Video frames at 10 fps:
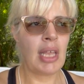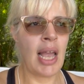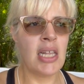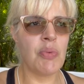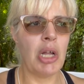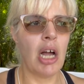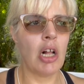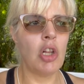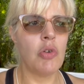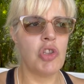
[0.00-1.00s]
as we got
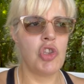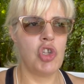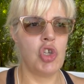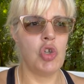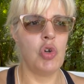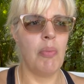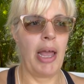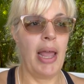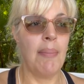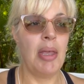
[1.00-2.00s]
close to
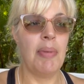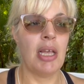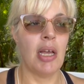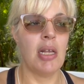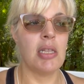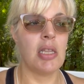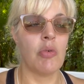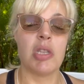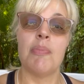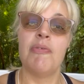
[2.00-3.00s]
Miami because there were
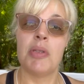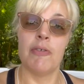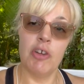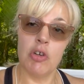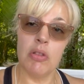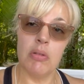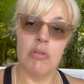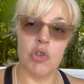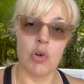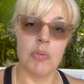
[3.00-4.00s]
some severe
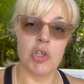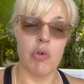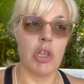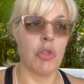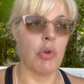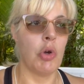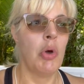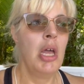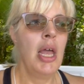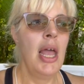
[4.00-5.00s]
storms going through
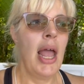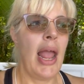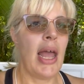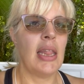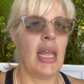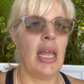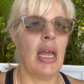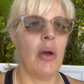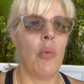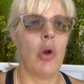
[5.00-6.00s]
and
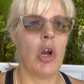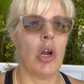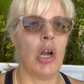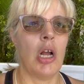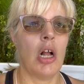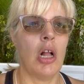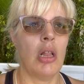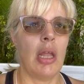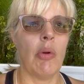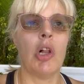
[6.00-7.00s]
they were
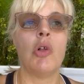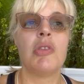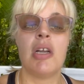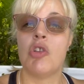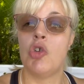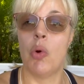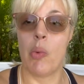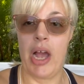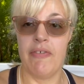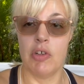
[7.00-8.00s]
closed down to
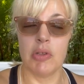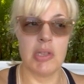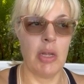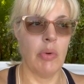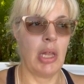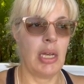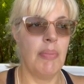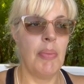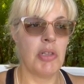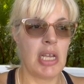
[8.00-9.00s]
arrivals. They were letting
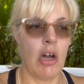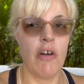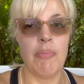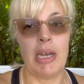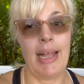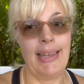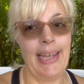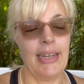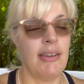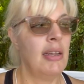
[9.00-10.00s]
people take off but not land.